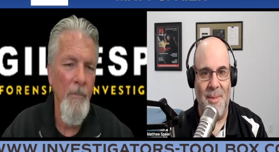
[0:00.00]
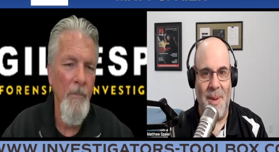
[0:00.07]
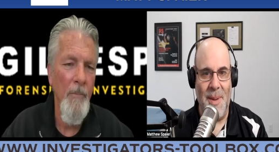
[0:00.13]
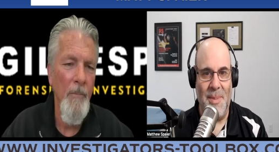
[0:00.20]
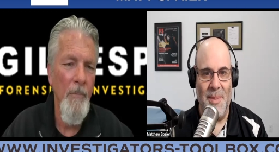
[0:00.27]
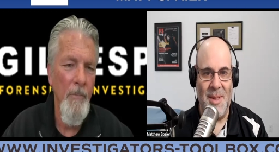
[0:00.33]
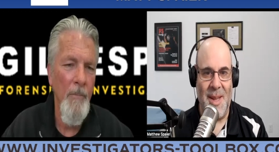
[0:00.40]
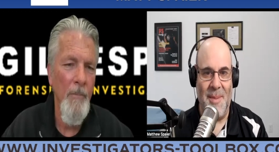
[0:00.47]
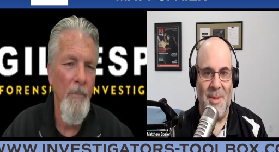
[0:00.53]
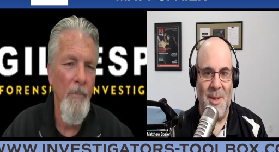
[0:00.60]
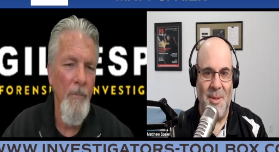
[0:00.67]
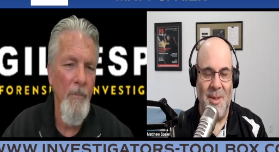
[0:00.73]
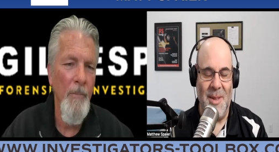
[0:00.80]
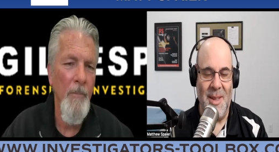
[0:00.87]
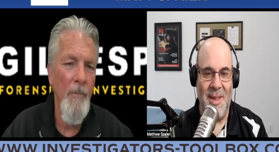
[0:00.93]
Speaker 1: people stop
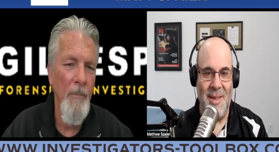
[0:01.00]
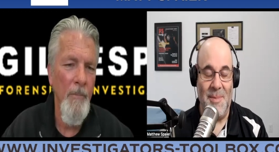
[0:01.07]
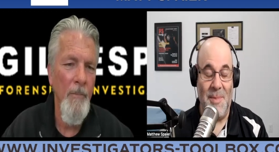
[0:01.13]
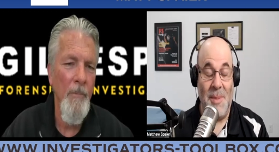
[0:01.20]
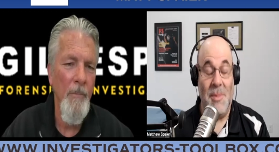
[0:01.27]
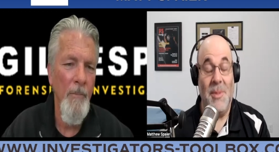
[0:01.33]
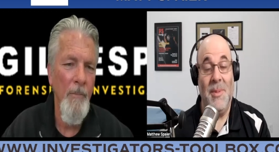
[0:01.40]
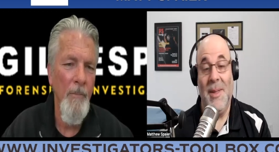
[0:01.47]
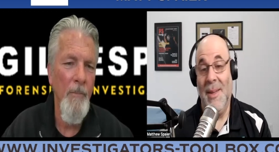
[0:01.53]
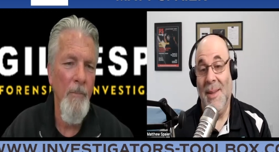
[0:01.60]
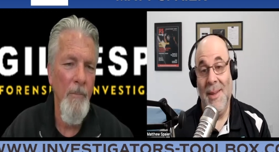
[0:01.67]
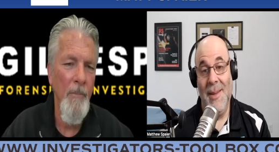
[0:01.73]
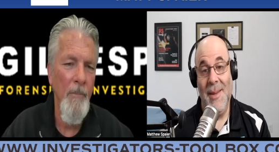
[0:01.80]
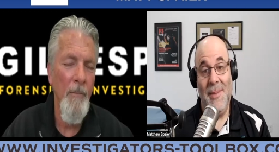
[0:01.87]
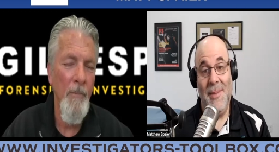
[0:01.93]
doing things, people
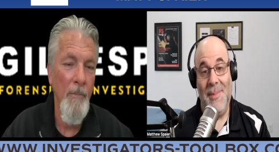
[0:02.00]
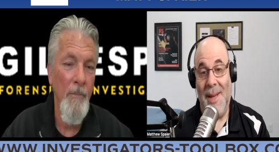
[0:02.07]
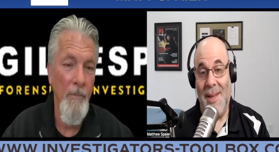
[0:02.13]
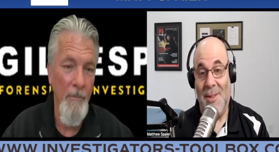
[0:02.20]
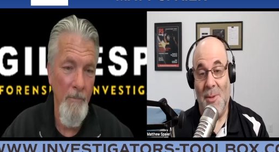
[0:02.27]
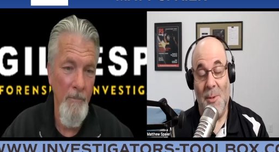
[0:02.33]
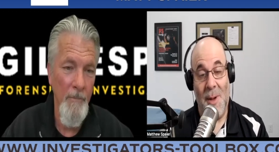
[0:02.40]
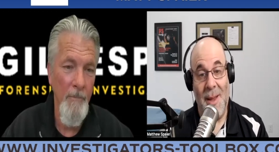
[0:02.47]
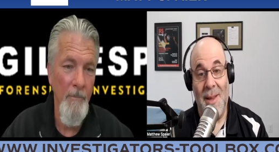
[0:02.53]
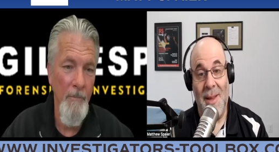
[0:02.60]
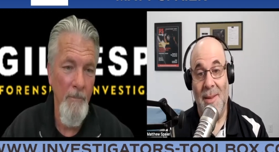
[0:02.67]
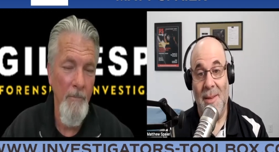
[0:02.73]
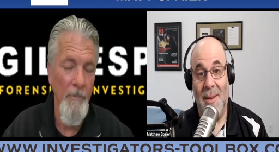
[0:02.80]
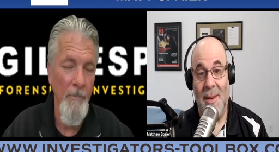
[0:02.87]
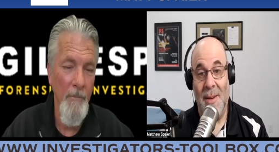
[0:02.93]
pass away,
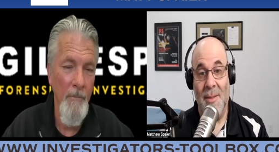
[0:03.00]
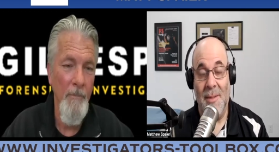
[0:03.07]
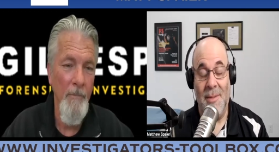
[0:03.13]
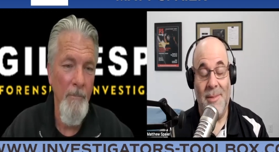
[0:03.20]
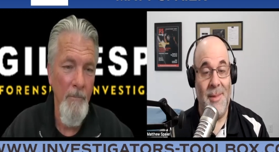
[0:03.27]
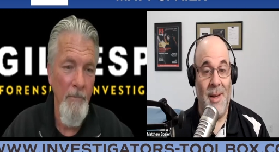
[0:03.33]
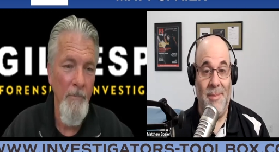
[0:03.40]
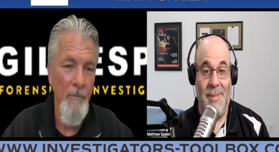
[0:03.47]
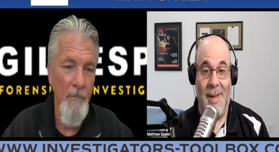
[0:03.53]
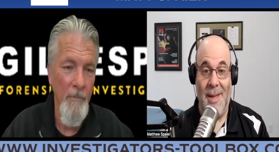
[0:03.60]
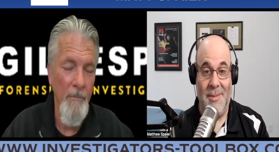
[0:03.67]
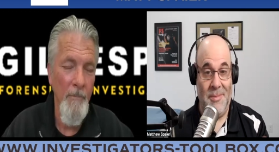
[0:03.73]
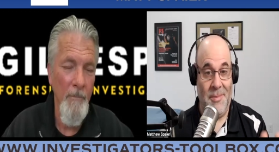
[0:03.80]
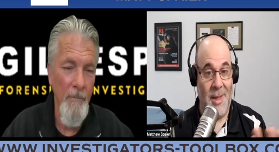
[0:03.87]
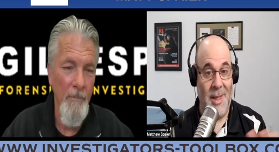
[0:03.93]
you know,
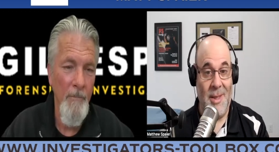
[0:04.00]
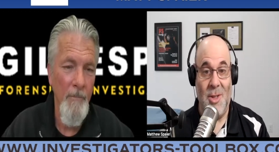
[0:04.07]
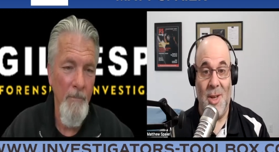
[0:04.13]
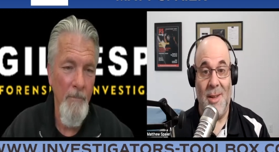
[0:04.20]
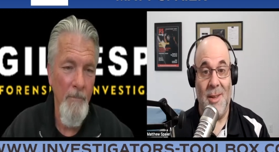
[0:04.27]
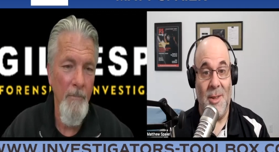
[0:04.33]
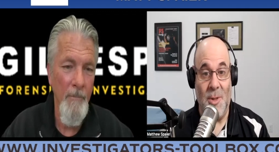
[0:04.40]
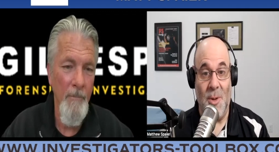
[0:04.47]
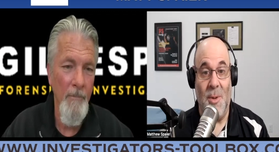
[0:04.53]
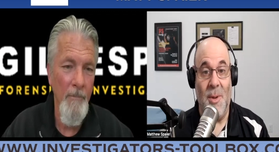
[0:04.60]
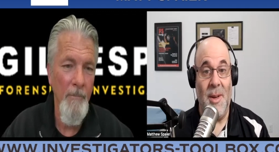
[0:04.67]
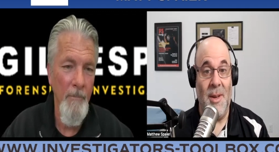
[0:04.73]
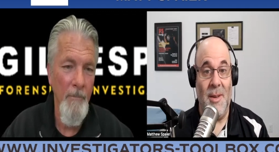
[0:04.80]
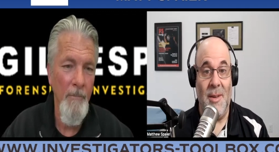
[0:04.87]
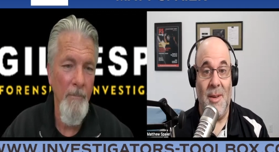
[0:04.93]
guys like John
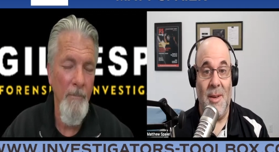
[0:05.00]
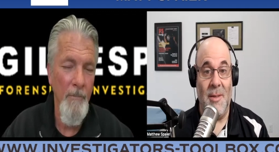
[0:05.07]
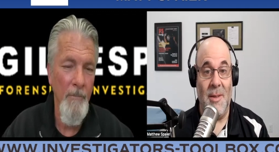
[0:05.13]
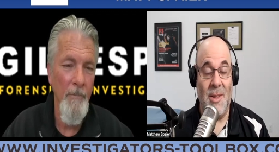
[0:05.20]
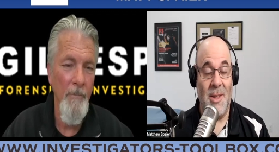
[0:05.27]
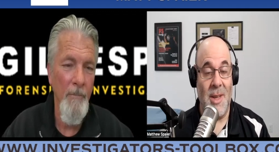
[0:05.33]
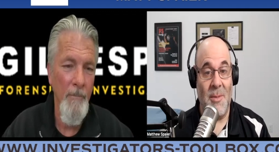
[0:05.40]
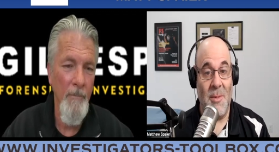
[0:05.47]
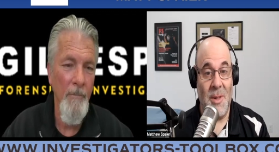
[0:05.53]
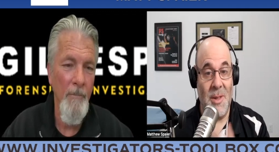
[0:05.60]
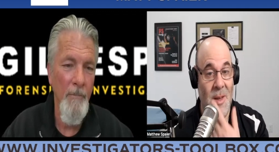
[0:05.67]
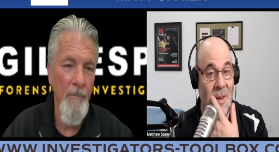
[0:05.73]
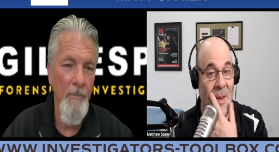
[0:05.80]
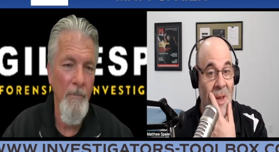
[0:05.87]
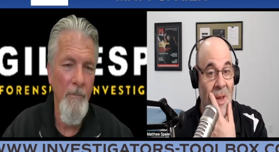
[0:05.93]
LaJoy, you know, John was
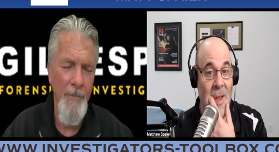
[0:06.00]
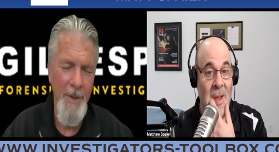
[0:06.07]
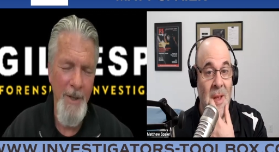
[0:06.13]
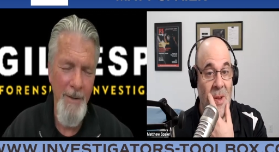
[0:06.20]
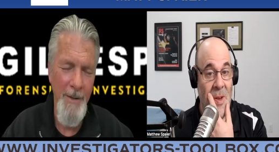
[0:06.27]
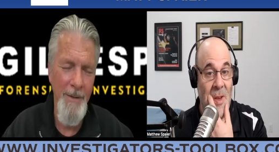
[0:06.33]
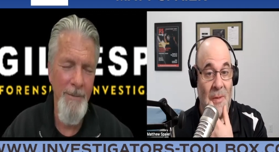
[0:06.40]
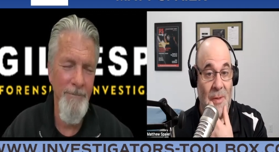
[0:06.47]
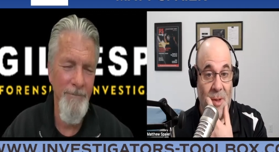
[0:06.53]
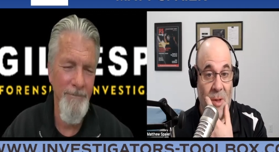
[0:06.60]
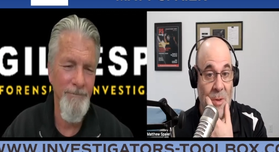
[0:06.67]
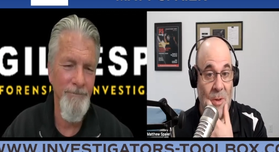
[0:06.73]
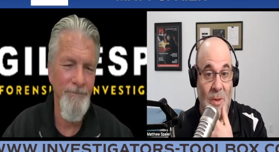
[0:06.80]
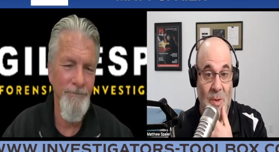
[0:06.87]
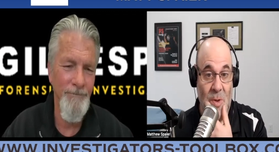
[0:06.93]
a, you know, yeah. for
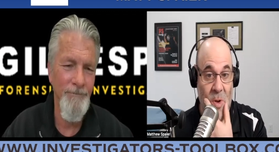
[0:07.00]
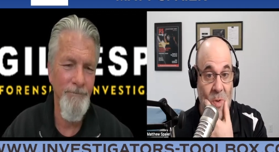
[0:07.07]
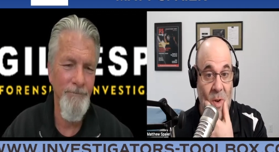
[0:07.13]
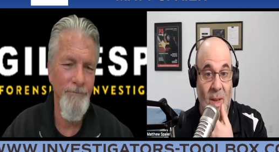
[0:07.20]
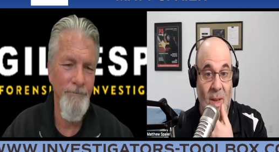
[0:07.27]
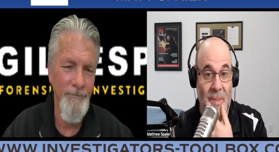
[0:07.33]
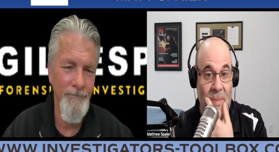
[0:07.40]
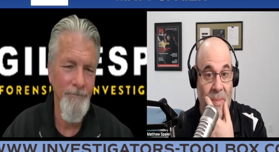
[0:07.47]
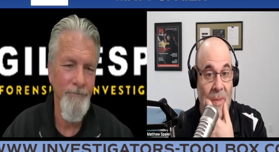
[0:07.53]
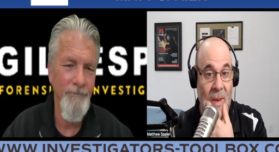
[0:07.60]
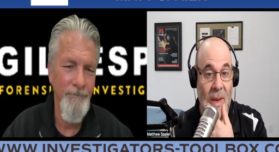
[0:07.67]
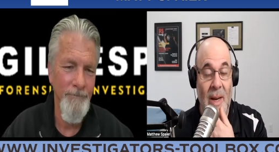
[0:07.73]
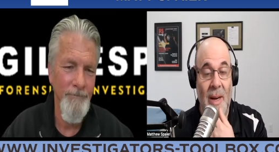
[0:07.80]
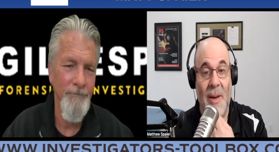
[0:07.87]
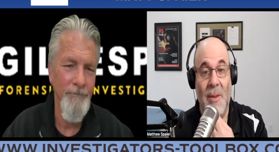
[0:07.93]
those who knew him,
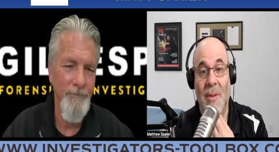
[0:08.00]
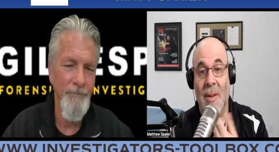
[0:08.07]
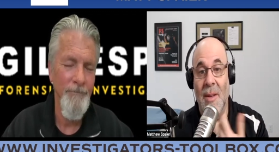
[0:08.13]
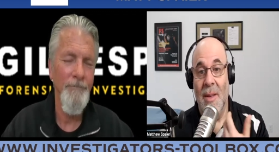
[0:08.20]
you know,